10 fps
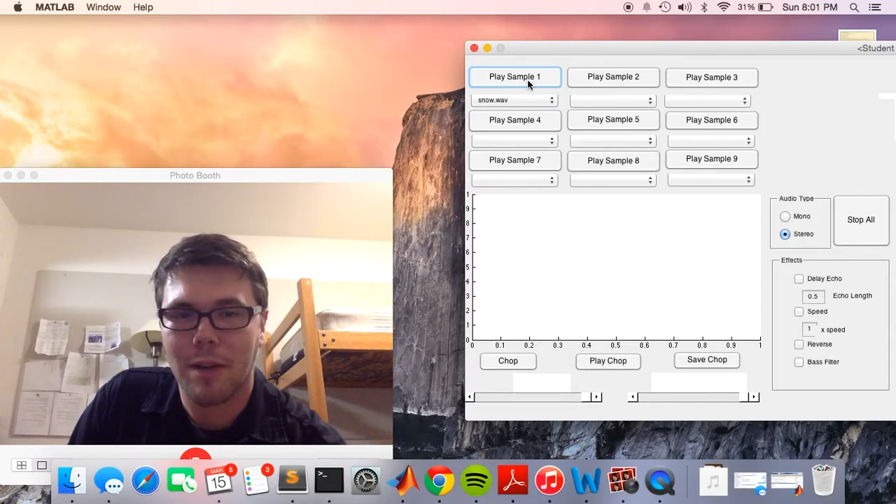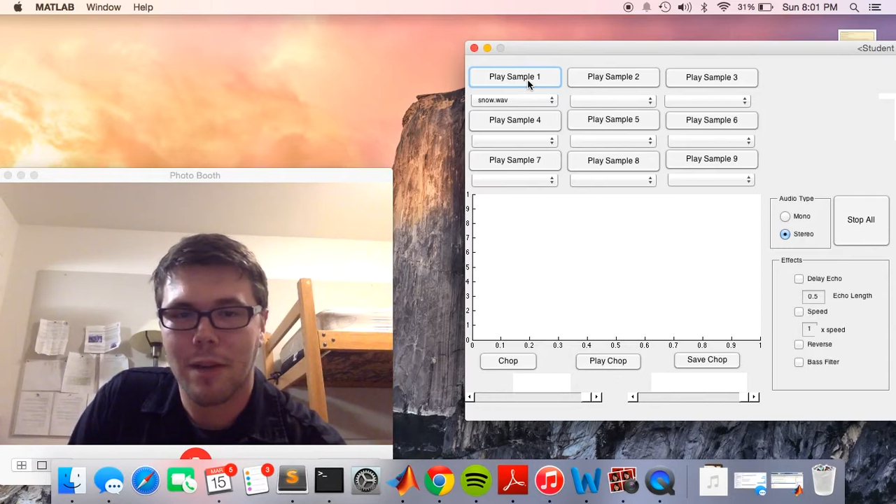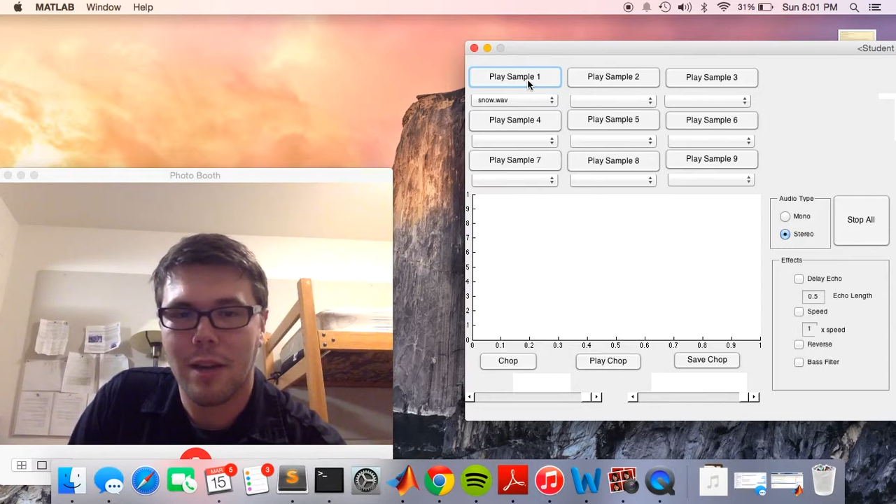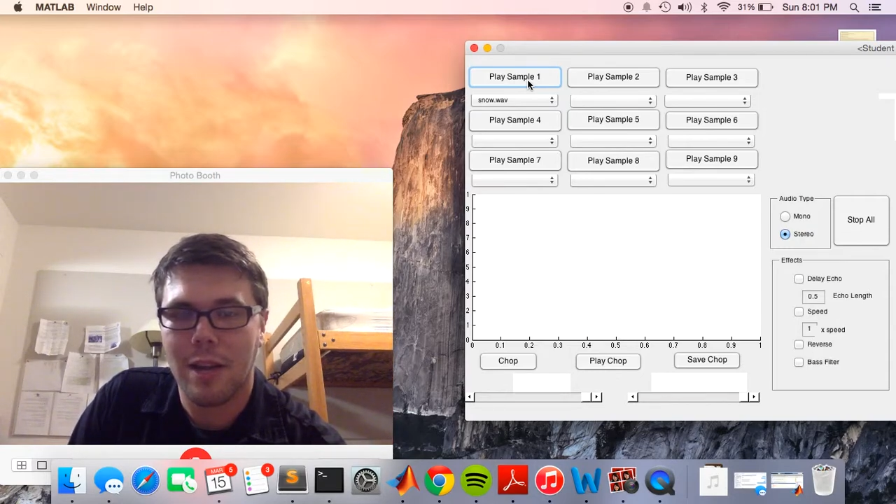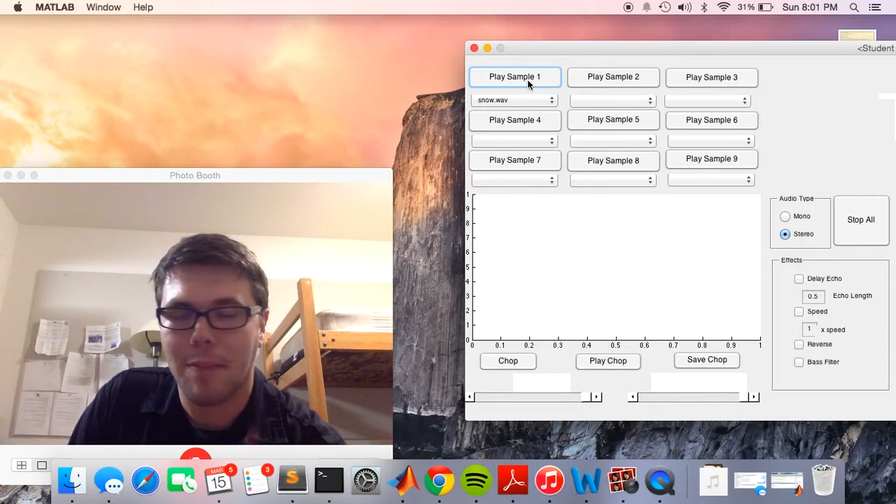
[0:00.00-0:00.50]

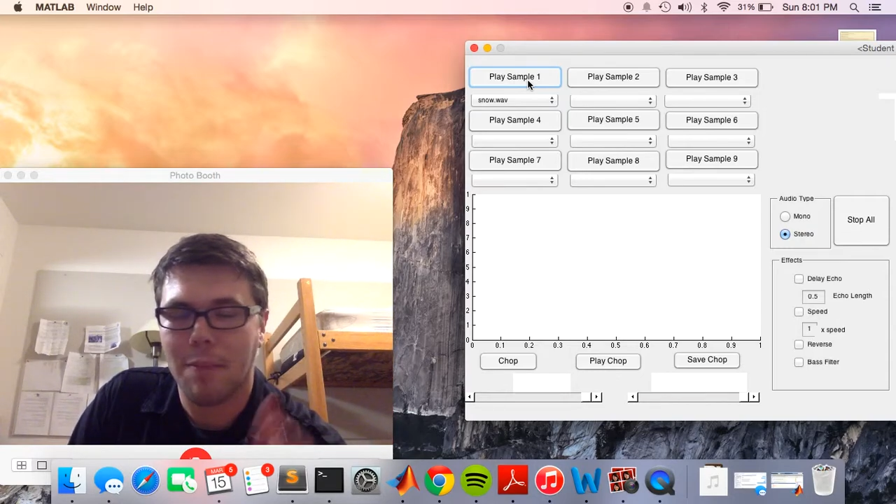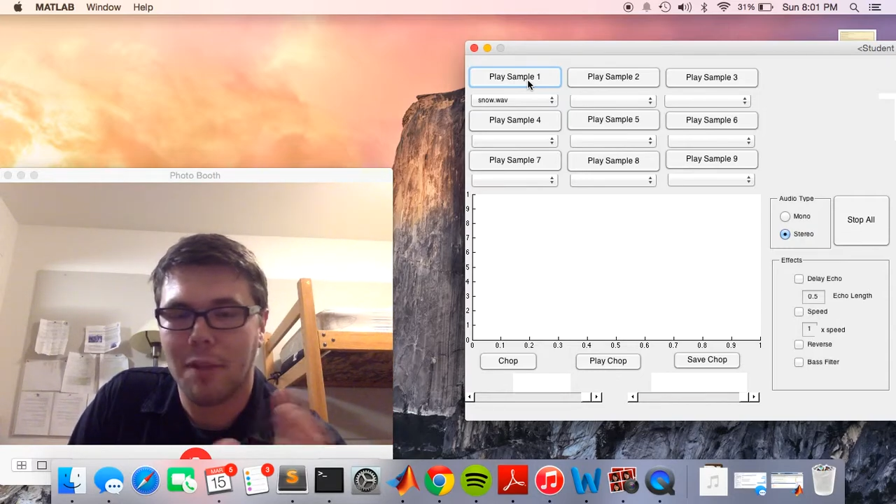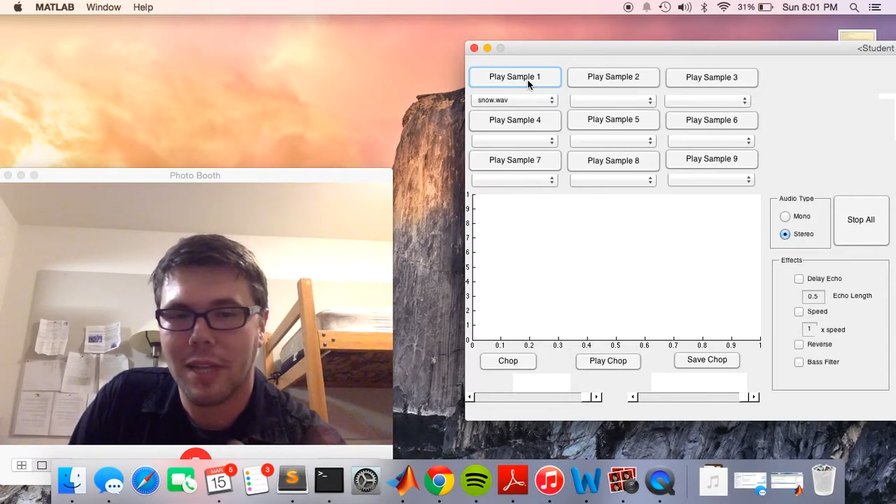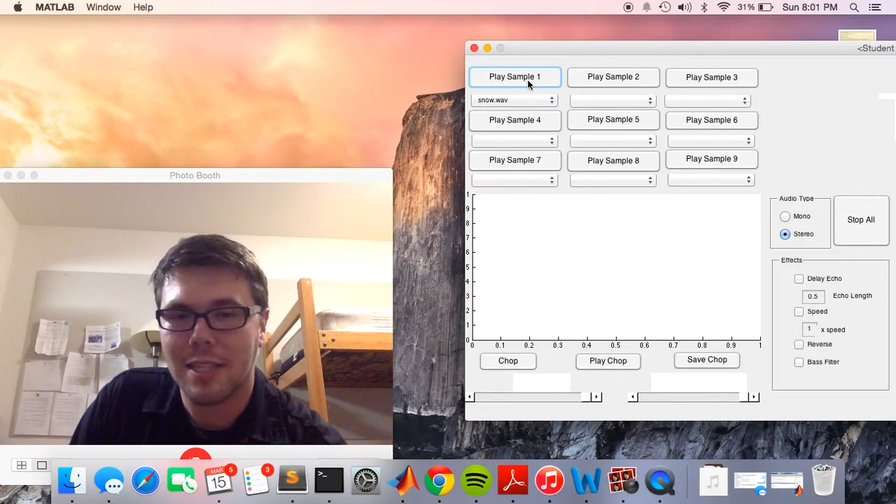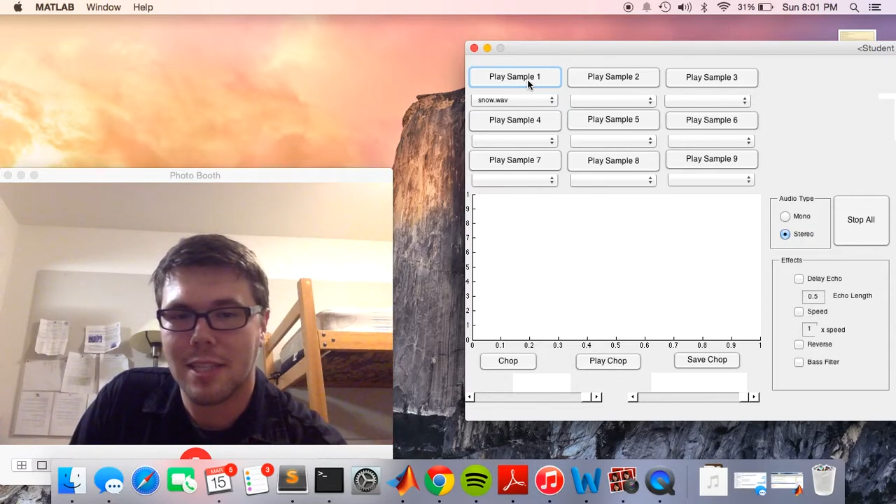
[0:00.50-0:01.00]
it
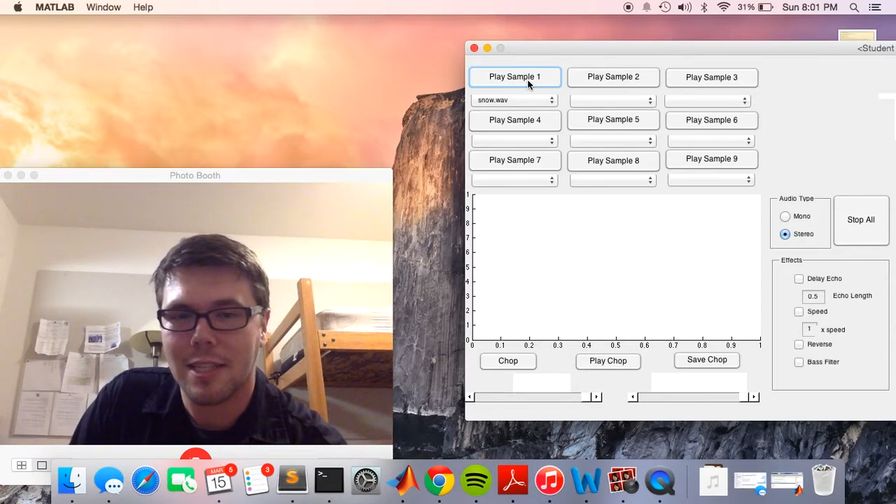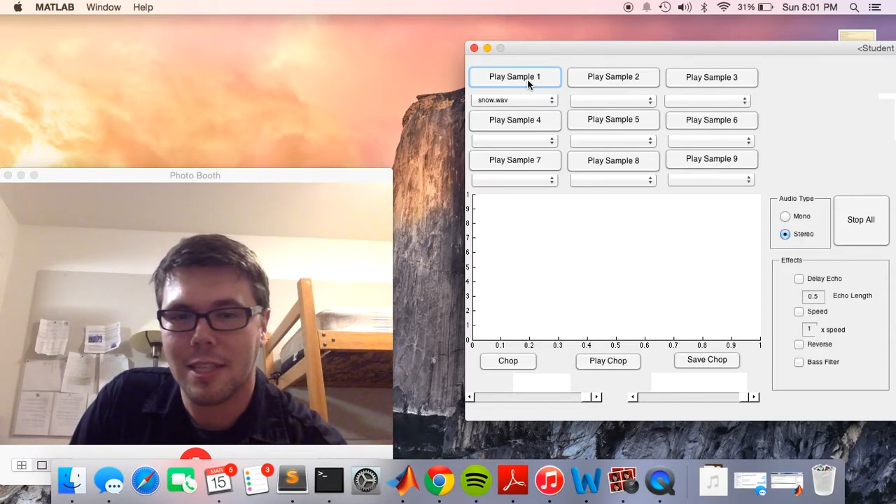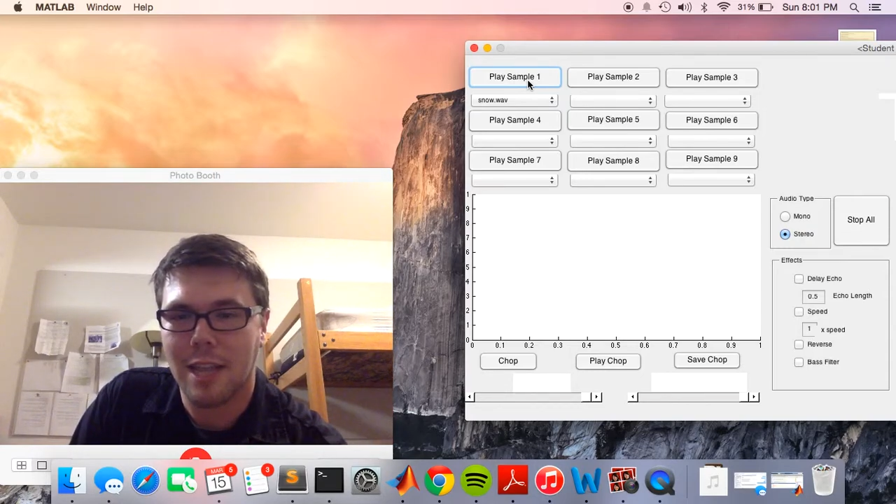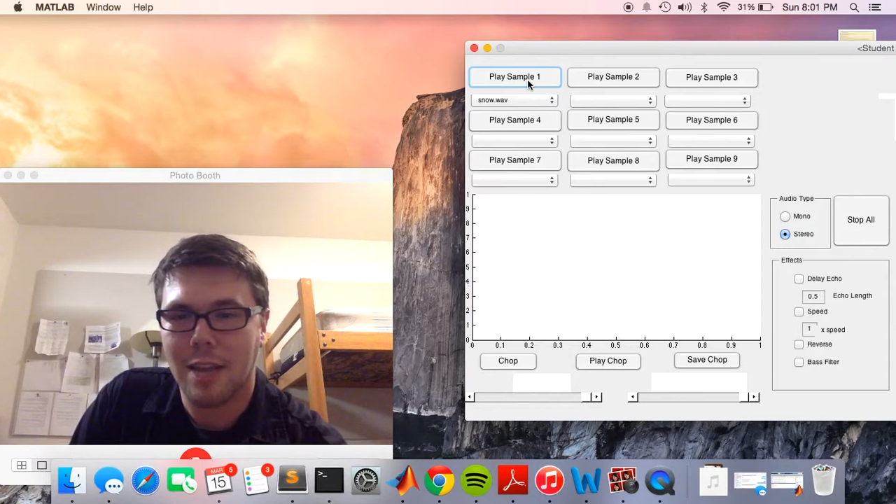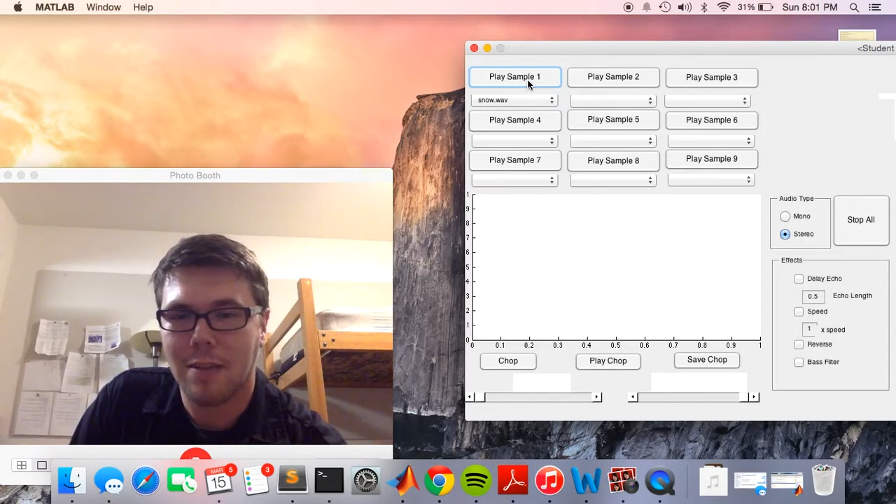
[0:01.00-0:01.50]
plays the sound,